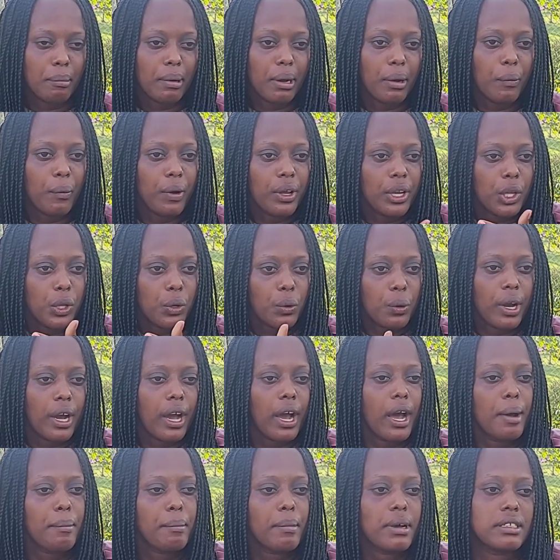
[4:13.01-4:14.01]
But when you
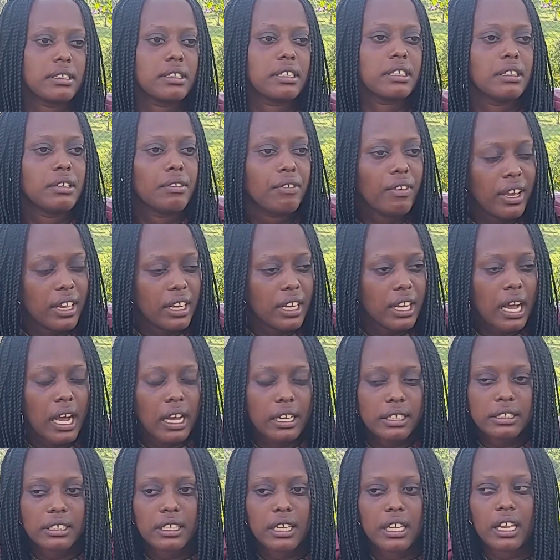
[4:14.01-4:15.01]
come as a divine
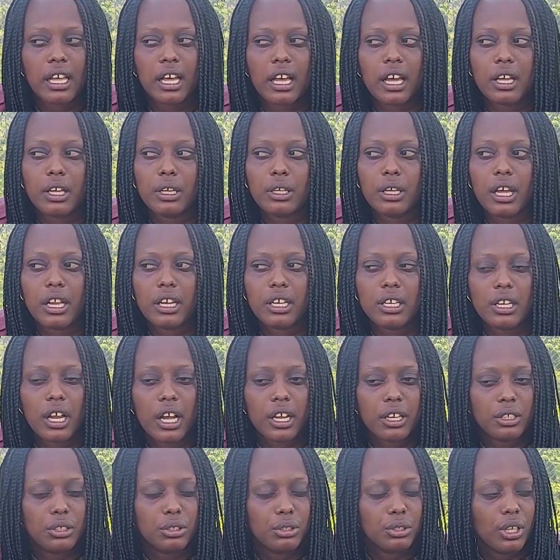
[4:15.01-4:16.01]
counselor and
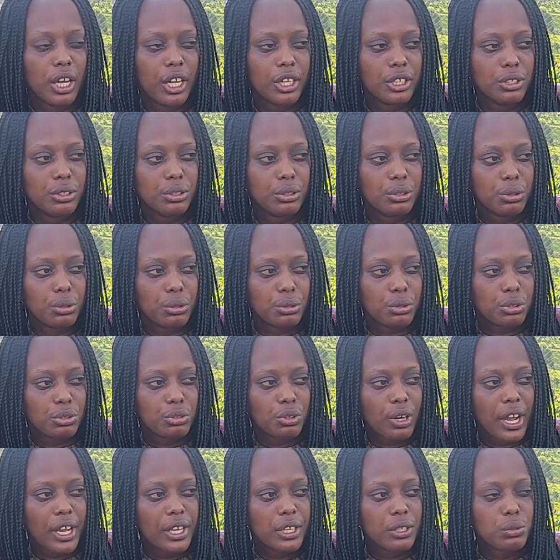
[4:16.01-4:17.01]
you're
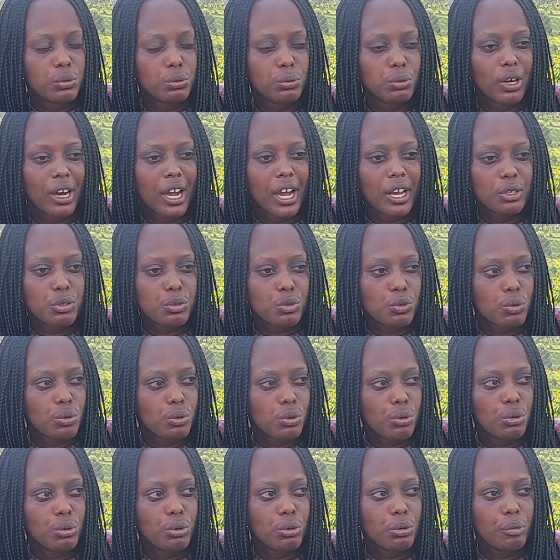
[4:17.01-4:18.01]
trying to
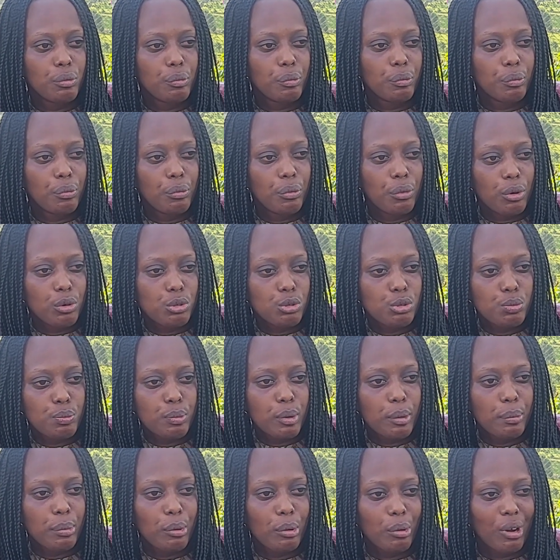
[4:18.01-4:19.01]
counsel those
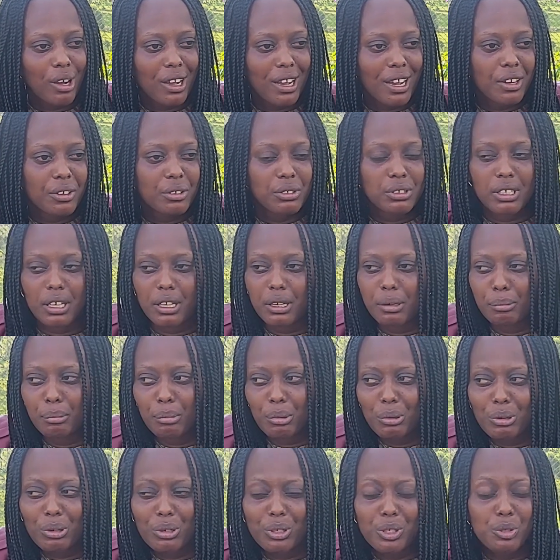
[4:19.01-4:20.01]
people, girls
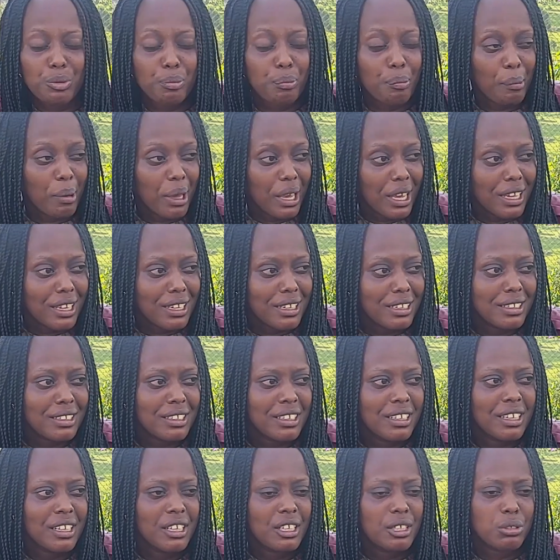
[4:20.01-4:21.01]
and boys, men,
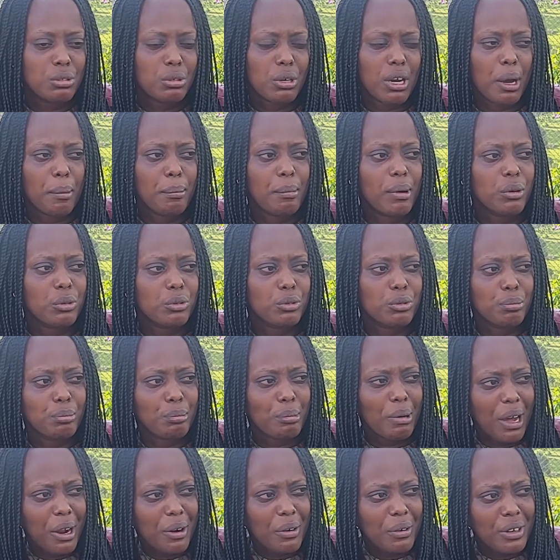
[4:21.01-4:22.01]
talk about
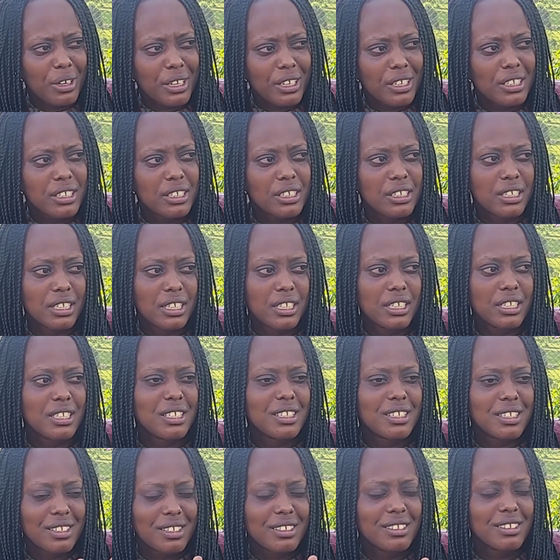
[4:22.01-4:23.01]
marriage,
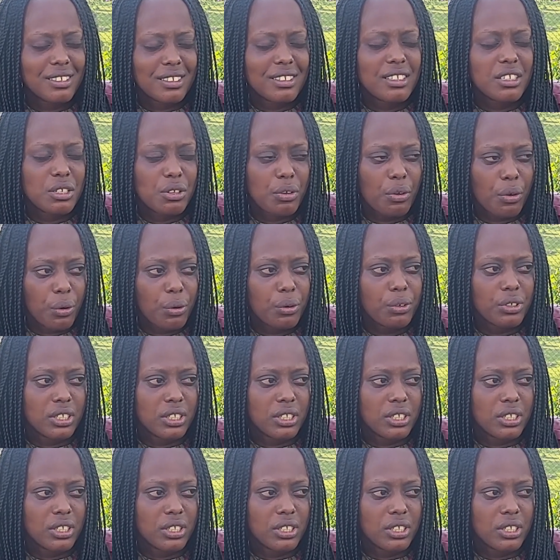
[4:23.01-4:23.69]
it's huge.